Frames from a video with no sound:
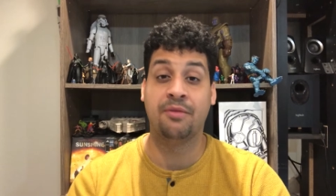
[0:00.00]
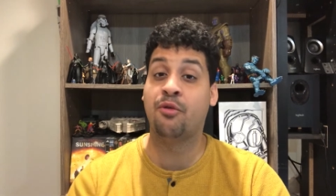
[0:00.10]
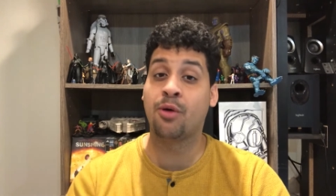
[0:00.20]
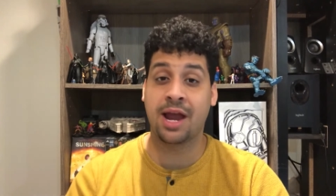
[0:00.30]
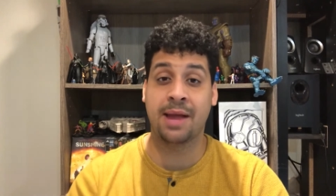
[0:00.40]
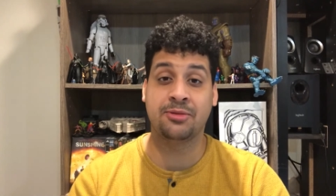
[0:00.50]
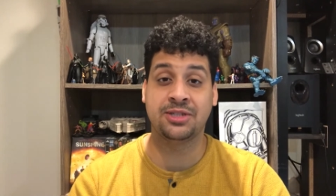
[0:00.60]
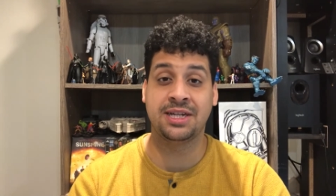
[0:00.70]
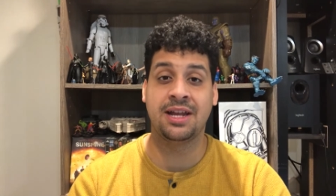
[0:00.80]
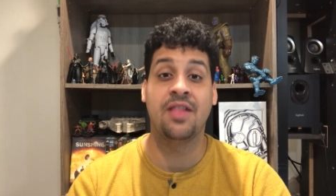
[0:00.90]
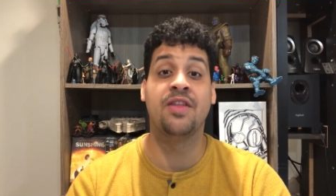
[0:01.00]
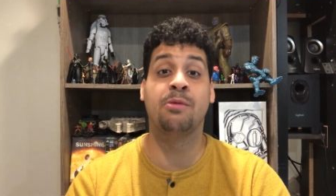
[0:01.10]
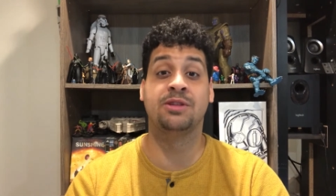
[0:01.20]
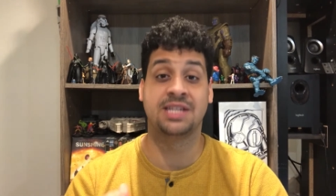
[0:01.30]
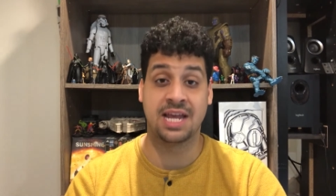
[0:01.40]
Before Hamilton,
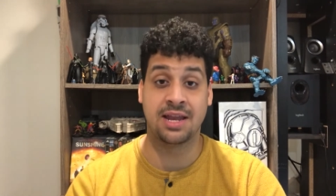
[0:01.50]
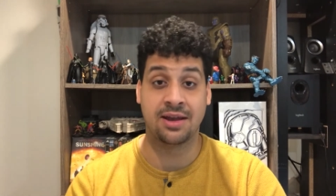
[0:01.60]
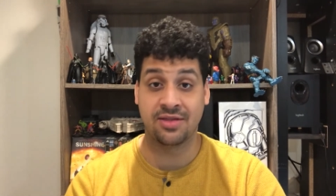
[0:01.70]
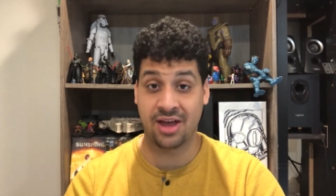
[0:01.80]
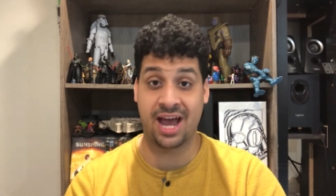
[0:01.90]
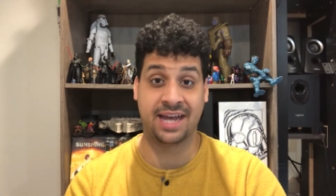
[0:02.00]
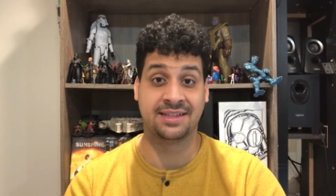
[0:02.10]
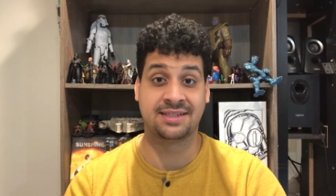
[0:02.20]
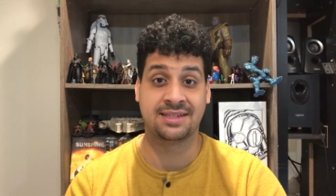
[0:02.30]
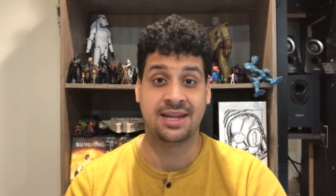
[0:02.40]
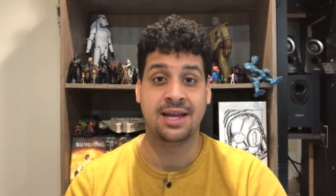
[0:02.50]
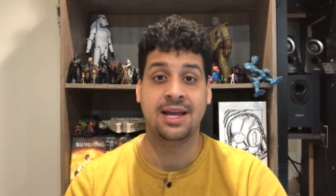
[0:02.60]
there was In the Heights.